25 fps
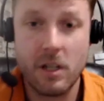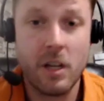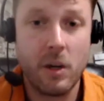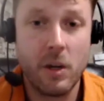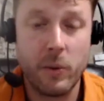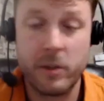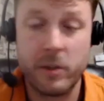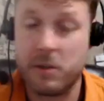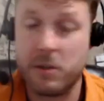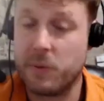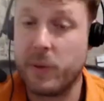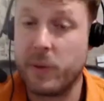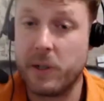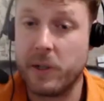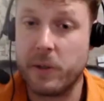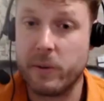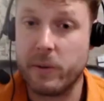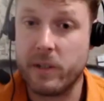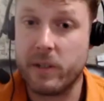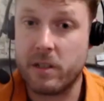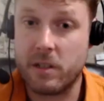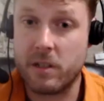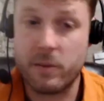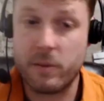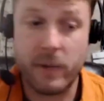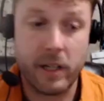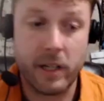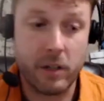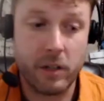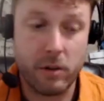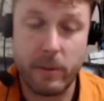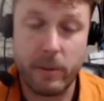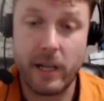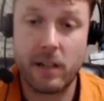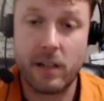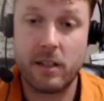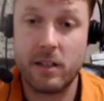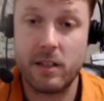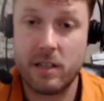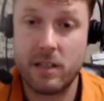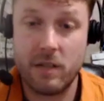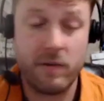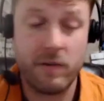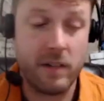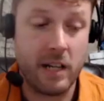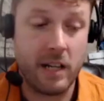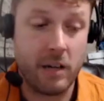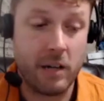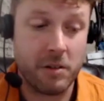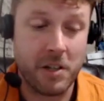which is one of the reasons why Quebec is
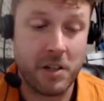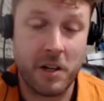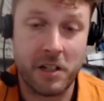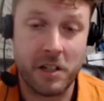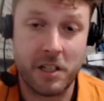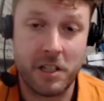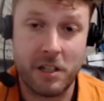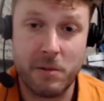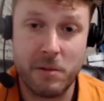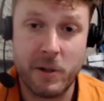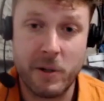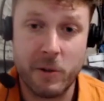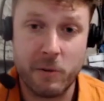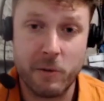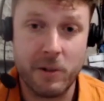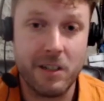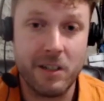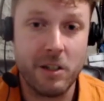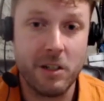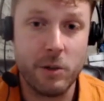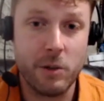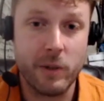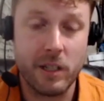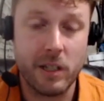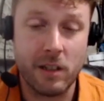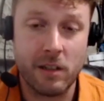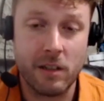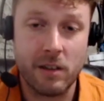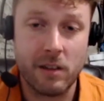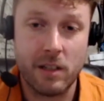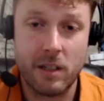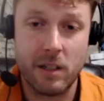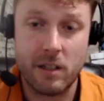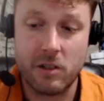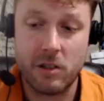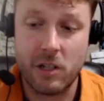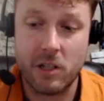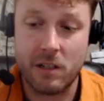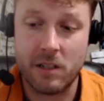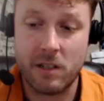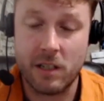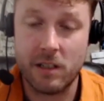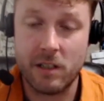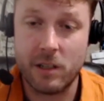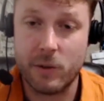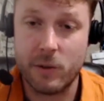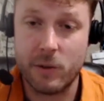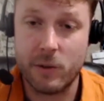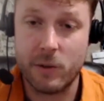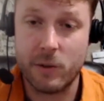even now talking about renewing the
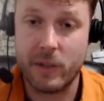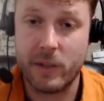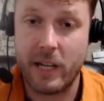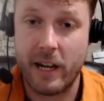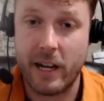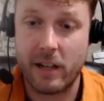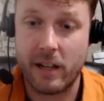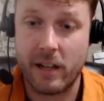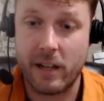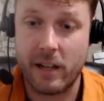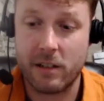Gentilly reactor